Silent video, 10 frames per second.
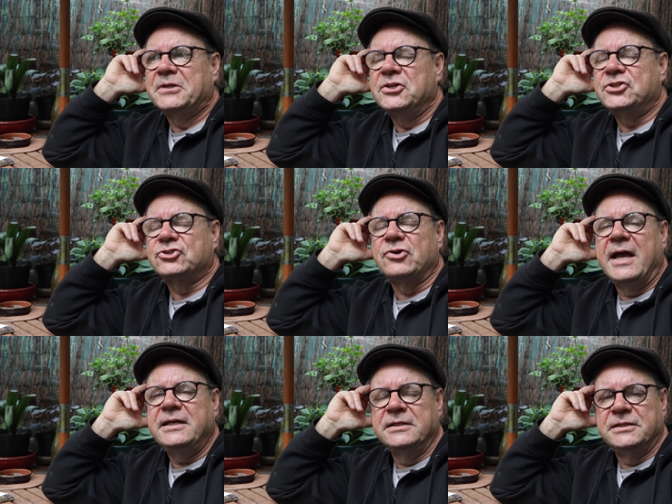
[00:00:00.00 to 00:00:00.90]

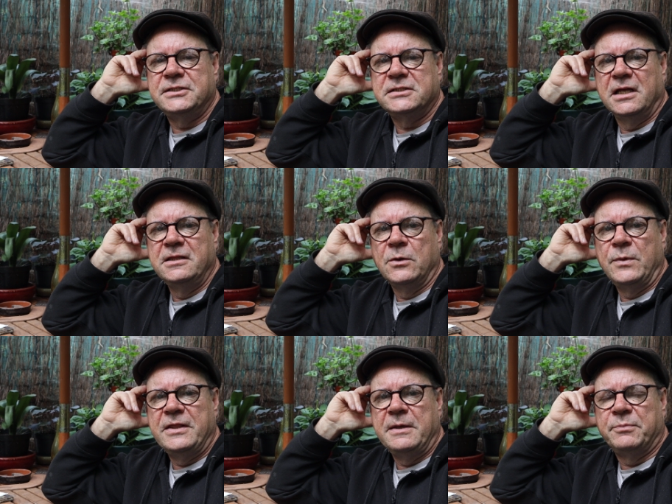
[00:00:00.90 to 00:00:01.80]
strident in the
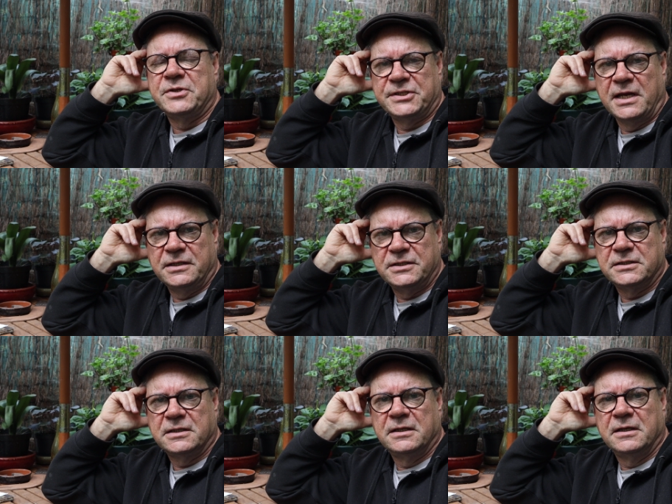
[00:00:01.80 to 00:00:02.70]
way they
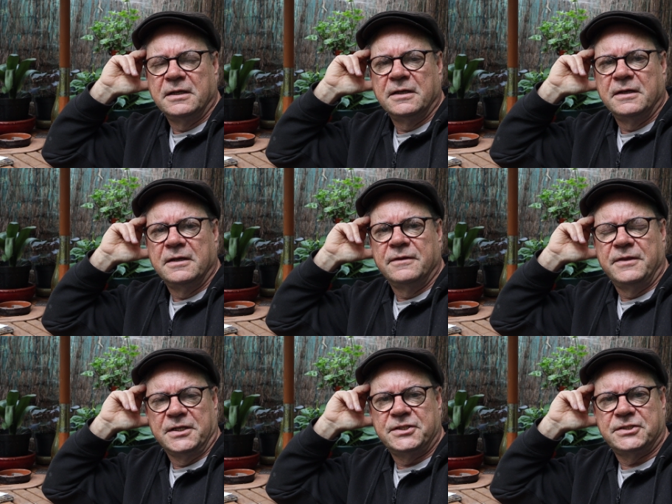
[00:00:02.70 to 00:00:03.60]
present
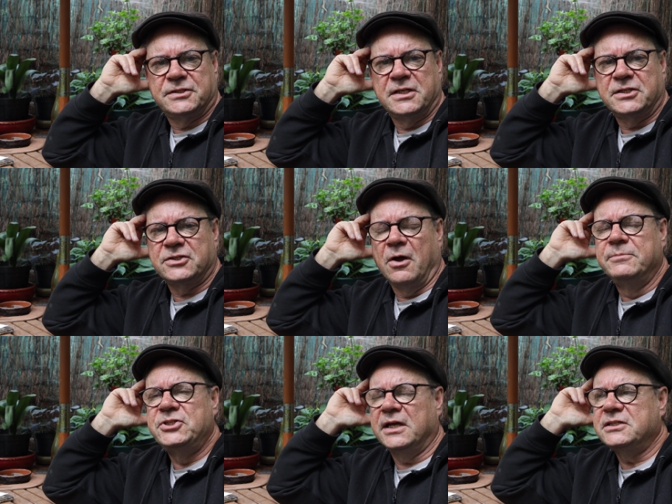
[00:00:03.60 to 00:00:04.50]
this
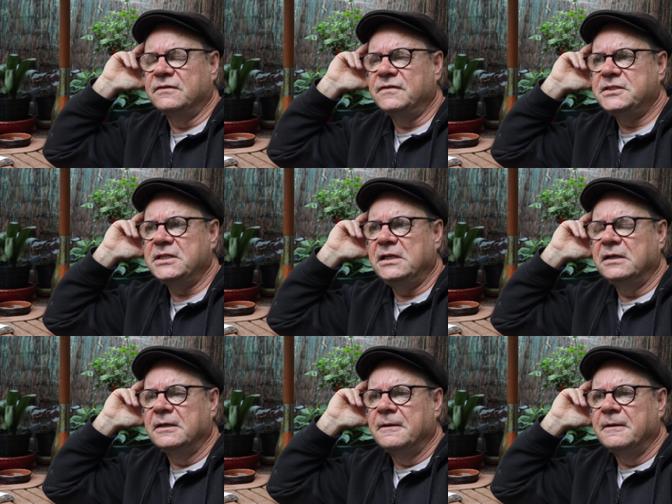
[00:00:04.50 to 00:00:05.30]
objectivity,